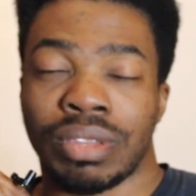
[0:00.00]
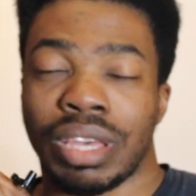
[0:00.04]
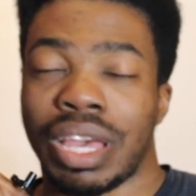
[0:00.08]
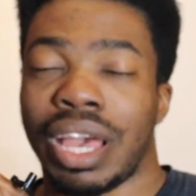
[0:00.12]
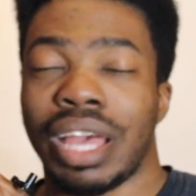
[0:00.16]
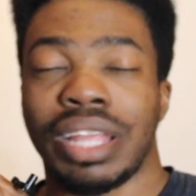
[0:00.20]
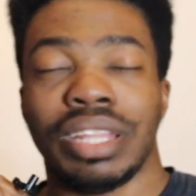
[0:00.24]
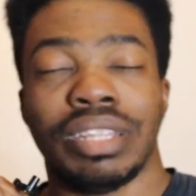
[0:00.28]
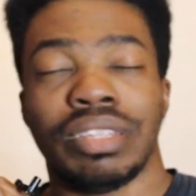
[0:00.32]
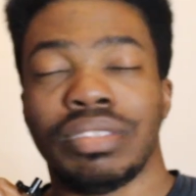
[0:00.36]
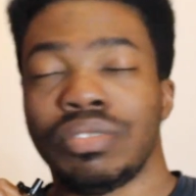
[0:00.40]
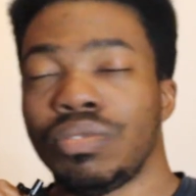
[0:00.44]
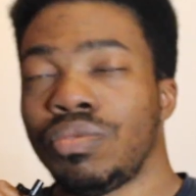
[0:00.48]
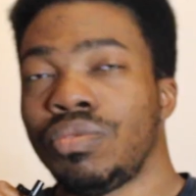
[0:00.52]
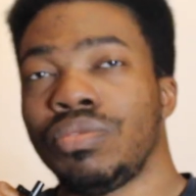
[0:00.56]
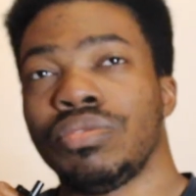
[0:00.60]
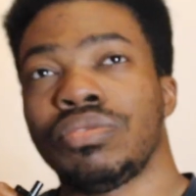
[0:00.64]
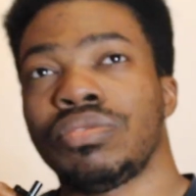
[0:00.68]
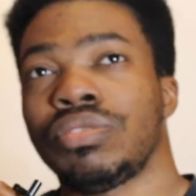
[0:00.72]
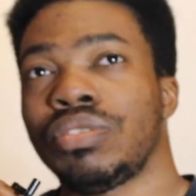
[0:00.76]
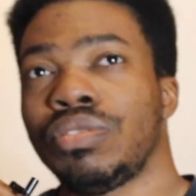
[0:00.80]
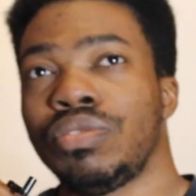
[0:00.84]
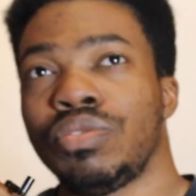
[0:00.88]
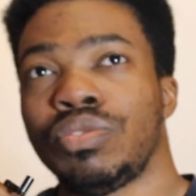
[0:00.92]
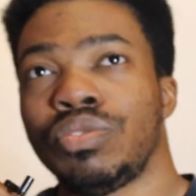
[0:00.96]
And
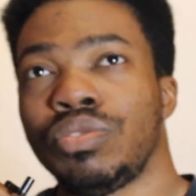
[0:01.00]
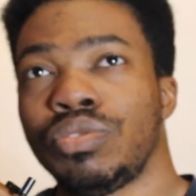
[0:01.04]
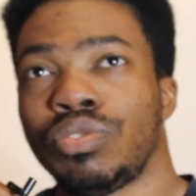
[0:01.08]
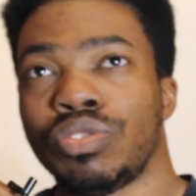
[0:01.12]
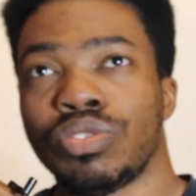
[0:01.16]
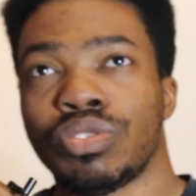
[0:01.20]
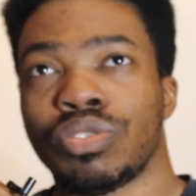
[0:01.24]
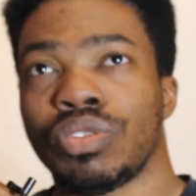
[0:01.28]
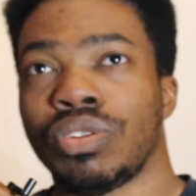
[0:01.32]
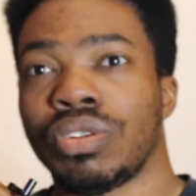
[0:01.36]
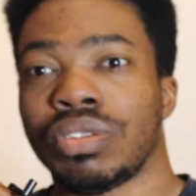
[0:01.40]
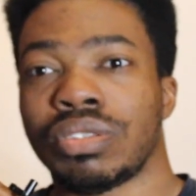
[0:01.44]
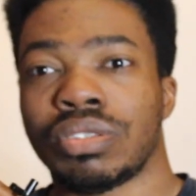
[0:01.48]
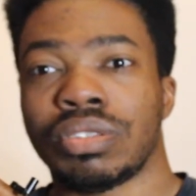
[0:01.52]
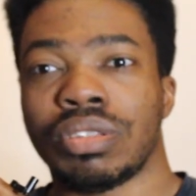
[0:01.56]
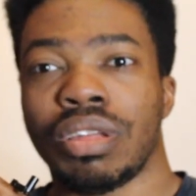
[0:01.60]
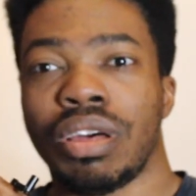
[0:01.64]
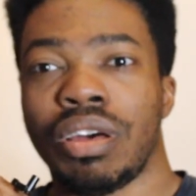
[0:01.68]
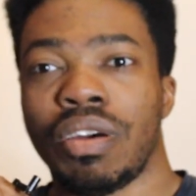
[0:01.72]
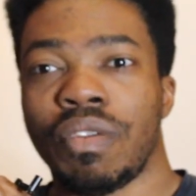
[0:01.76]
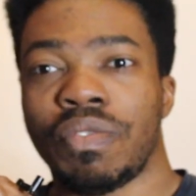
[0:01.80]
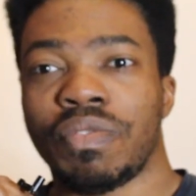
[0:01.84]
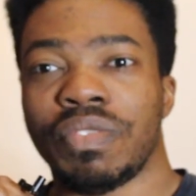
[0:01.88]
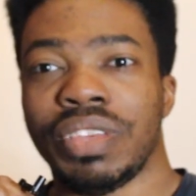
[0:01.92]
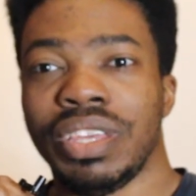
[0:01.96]
also, you just got to
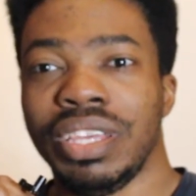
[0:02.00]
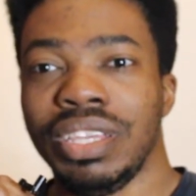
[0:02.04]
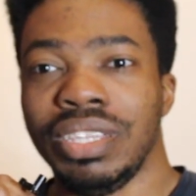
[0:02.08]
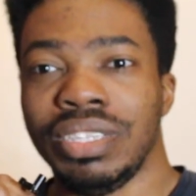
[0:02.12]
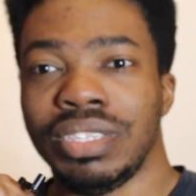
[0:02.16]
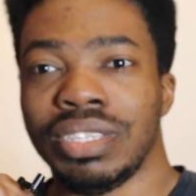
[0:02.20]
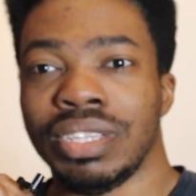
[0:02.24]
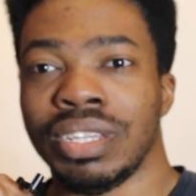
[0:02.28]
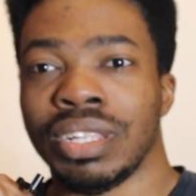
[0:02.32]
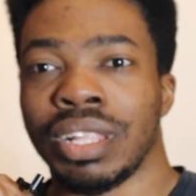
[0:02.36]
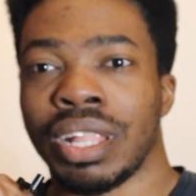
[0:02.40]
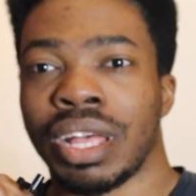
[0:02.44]
start off easy.